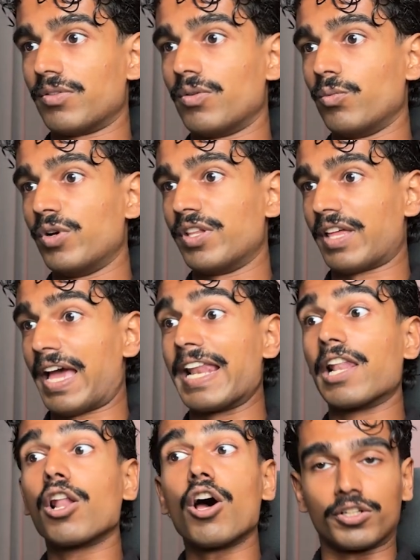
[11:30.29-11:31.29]
with a
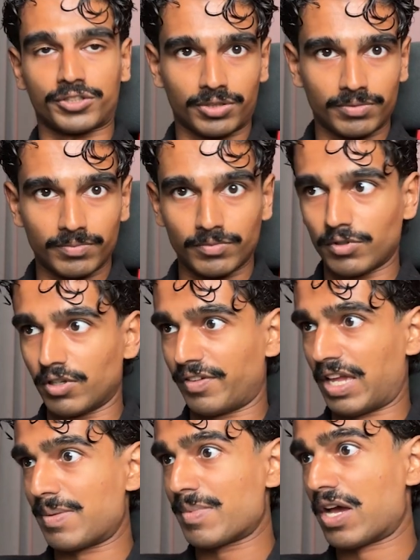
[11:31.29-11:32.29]
lot of
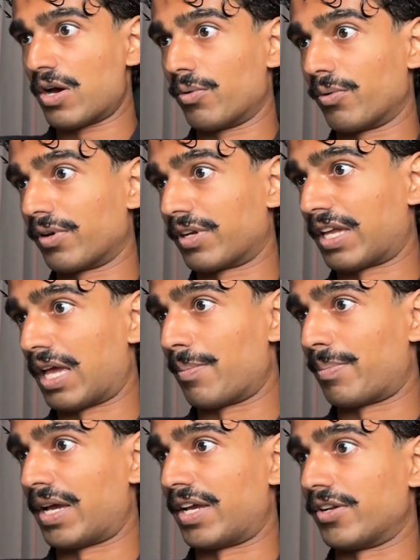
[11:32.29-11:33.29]
email
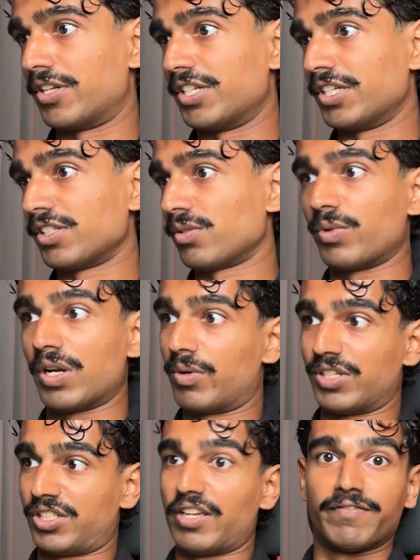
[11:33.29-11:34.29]
campaign ideas. We don't
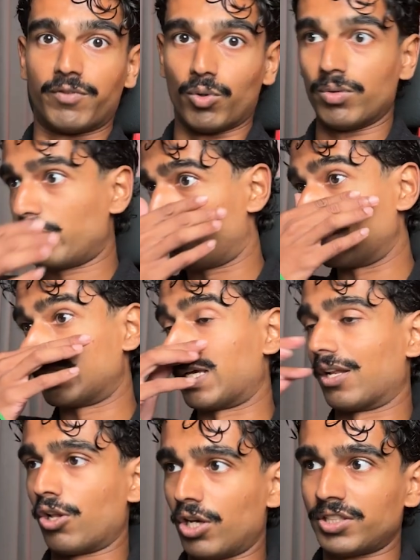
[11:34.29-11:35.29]
want to say 4, we want to say
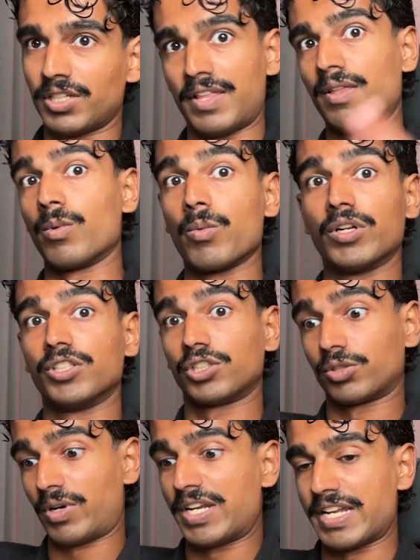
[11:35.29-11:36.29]
a lot, and then we want to
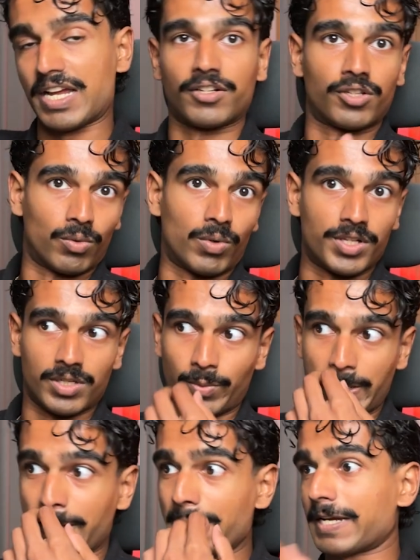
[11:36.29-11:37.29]
screen down to the ones that
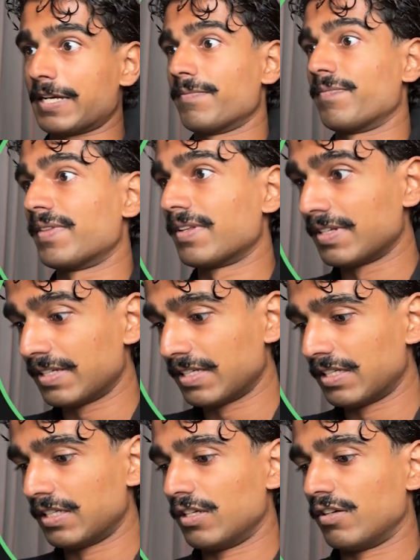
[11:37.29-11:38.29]
we like.
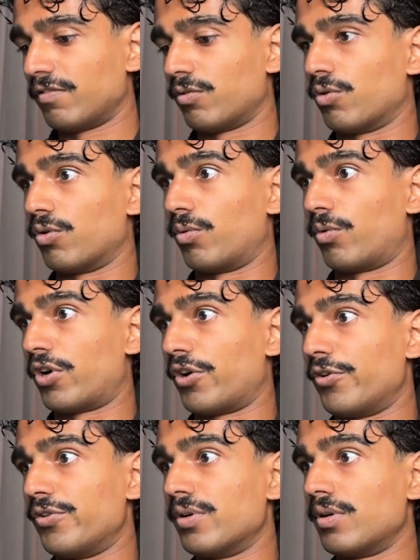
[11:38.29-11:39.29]
For
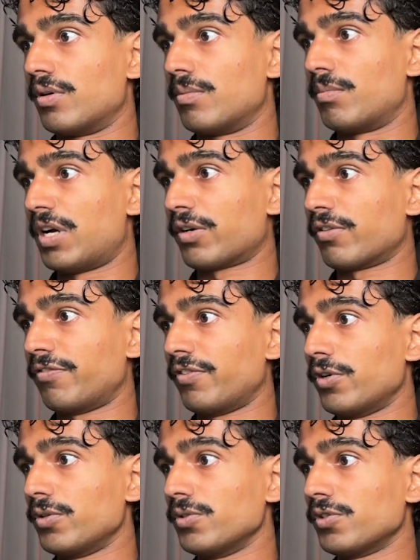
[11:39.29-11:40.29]
Rode
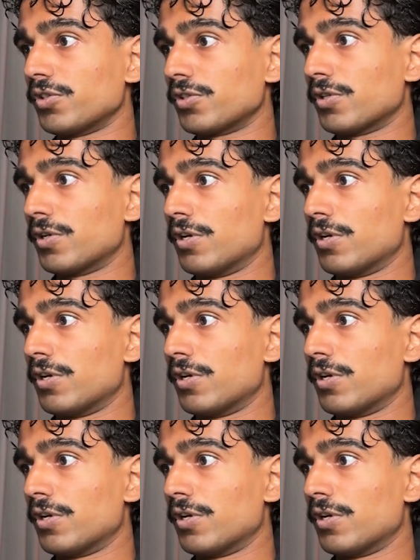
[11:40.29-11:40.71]
microphones,